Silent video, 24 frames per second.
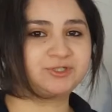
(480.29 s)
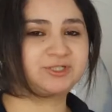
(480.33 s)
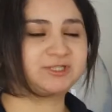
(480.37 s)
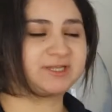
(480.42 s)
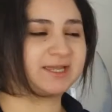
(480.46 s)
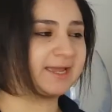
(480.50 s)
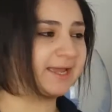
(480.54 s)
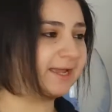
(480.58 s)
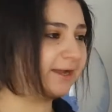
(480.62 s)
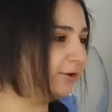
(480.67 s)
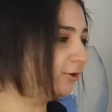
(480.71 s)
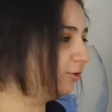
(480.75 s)
to
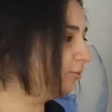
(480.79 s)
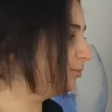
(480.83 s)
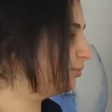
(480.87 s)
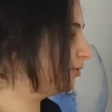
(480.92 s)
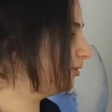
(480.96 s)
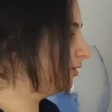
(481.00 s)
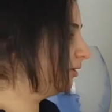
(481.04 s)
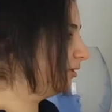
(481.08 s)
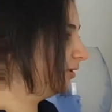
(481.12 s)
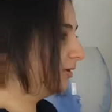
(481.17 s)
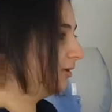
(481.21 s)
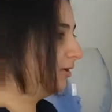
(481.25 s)

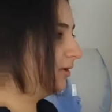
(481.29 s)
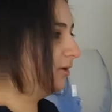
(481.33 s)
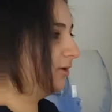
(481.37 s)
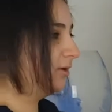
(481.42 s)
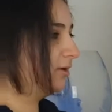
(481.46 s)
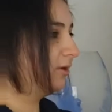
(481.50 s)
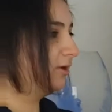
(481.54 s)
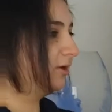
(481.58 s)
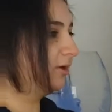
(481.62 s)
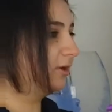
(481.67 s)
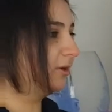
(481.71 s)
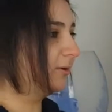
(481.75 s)
help
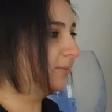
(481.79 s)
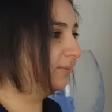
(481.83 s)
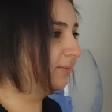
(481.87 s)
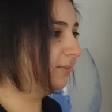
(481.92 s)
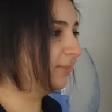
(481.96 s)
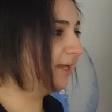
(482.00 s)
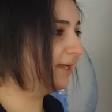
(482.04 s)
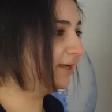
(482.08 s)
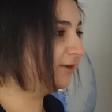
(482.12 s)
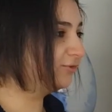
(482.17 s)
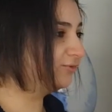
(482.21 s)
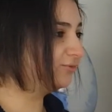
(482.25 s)

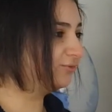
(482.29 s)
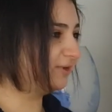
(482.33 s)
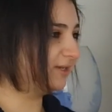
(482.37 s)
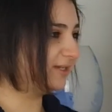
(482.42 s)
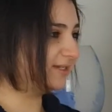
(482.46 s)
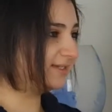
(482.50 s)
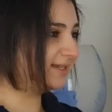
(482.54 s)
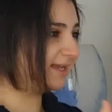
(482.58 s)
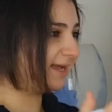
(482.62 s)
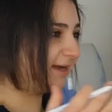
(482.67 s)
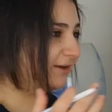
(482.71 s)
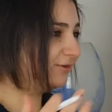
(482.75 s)

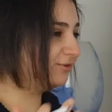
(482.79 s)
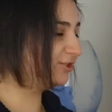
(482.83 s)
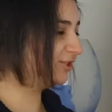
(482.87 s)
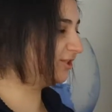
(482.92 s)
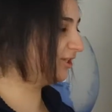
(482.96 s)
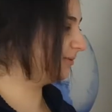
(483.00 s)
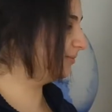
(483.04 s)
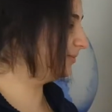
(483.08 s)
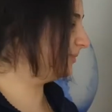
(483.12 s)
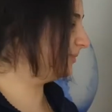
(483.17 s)
increase calcium